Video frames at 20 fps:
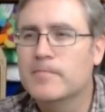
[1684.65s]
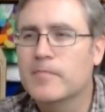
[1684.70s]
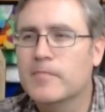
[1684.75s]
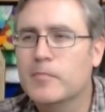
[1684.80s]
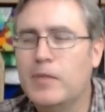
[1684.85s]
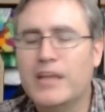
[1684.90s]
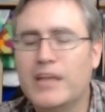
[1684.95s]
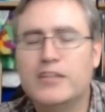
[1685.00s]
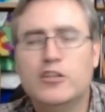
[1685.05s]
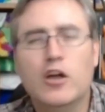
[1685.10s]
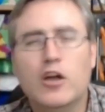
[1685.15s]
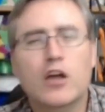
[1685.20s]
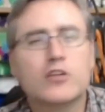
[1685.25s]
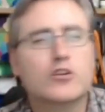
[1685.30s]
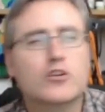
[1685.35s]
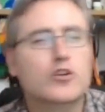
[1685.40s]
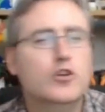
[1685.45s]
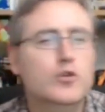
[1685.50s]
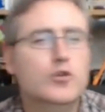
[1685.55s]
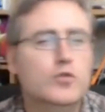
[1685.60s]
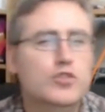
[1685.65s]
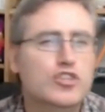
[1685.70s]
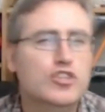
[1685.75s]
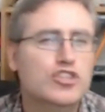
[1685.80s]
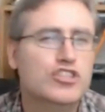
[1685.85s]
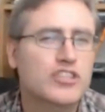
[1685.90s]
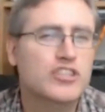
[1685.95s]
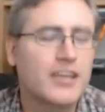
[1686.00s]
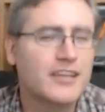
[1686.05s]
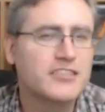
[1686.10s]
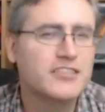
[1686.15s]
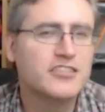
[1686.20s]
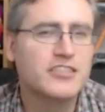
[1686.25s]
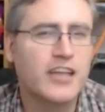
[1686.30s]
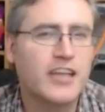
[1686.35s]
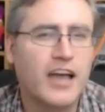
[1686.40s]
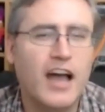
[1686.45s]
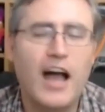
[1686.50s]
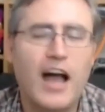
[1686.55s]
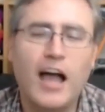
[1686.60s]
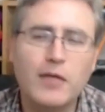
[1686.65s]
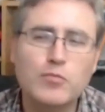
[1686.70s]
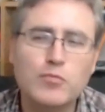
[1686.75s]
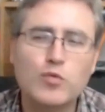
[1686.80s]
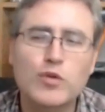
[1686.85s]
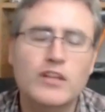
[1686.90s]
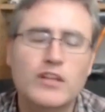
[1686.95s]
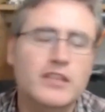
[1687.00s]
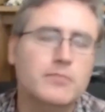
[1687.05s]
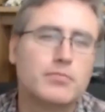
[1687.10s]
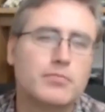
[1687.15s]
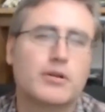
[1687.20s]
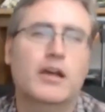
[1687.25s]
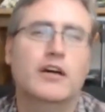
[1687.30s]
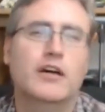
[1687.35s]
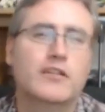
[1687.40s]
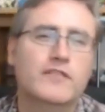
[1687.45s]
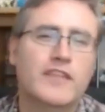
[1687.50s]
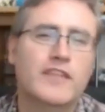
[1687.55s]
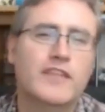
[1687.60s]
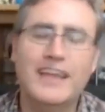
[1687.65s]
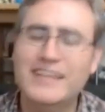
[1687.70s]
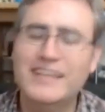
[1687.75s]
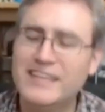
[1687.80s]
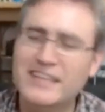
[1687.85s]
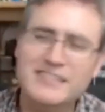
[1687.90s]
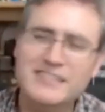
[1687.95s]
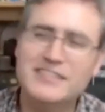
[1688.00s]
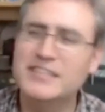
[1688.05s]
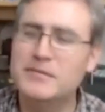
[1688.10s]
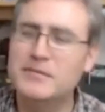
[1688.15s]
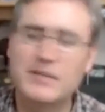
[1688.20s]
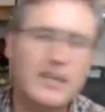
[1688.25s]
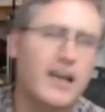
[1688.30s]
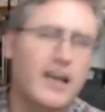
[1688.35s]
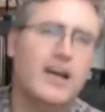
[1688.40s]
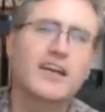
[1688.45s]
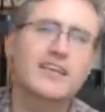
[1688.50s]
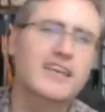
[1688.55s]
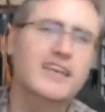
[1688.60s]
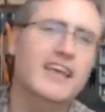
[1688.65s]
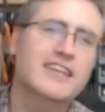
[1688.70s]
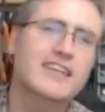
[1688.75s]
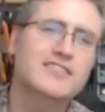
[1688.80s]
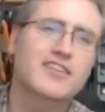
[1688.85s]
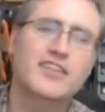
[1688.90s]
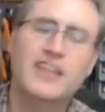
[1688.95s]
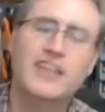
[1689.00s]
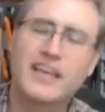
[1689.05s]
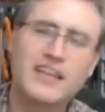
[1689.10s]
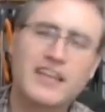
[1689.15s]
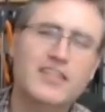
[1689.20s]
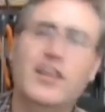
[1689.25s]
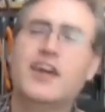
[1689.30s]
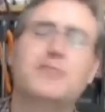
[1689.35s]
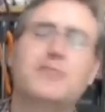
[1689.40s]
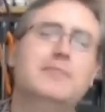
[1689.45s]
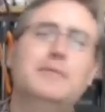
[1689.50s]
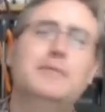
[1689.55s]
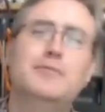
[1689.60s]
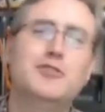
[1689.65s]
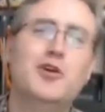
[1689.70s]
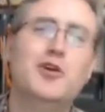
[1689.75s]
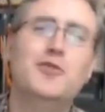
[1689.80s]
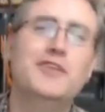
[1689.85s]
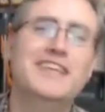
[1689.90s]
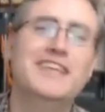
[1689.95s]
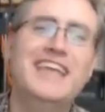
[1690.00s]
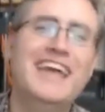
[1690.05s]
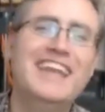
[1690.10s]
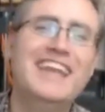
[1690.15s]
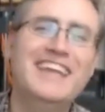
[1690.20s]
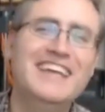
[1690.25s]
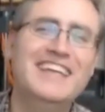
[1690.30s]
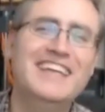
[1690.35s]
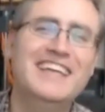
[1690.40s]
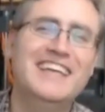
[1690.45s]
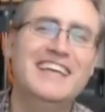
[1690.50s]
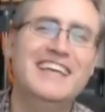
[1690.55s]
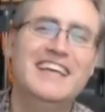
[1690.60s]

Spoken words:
My Doctor Who chess set, I'm really proud of that. It doesn't seem to catch on. Like, a lot of people don't get it,